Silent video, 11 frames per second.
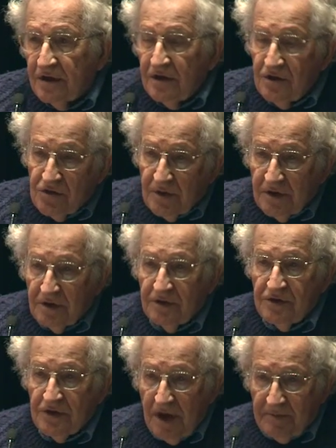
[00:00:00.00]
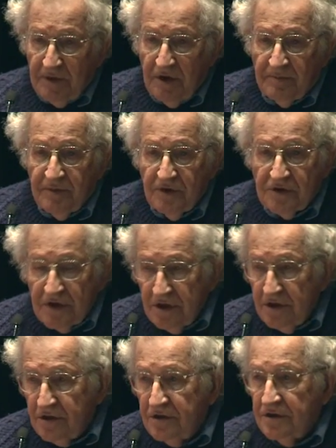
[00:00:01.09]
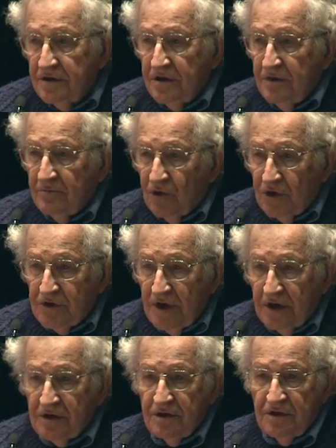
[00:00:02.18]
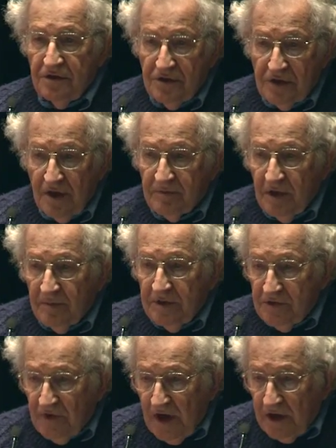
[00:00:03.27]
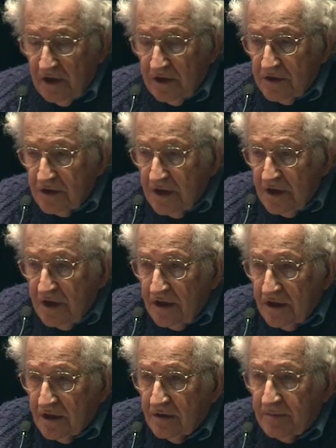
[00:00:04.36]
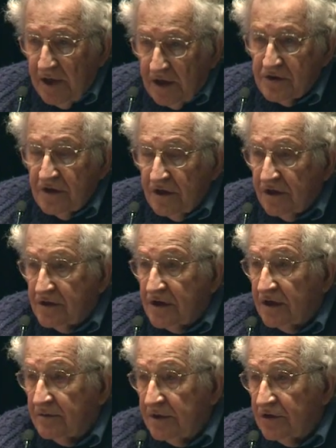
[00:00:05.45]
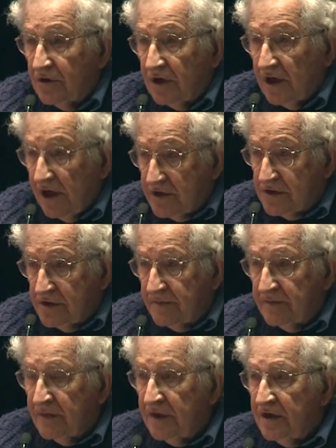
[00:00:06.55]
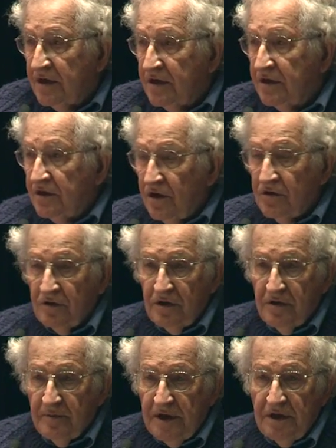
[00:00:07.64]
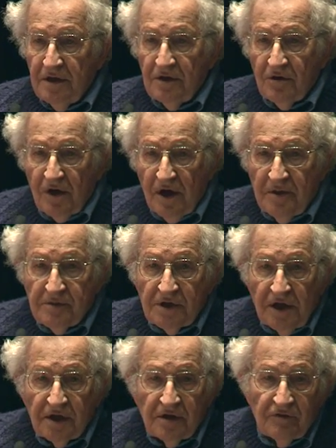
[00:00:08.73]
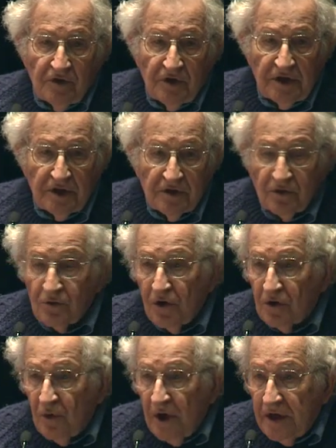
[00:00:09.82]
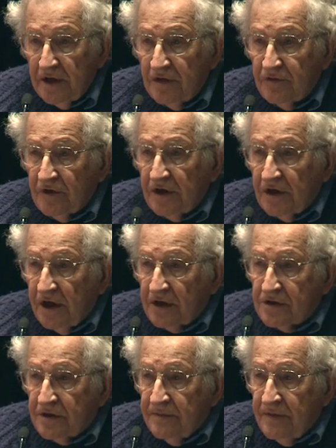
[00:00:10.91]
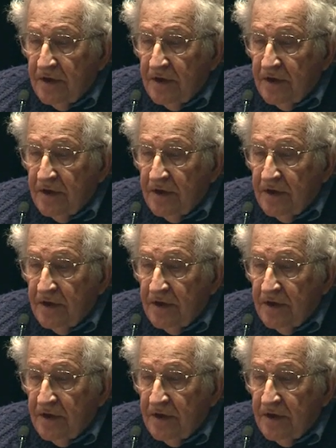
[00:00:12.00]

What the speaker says: Israel stepped up the siege, more sanctions, stepped up its violence. Palestinians had to be taught a lesson. You don't commit crimes like voting the wrong way in a free election.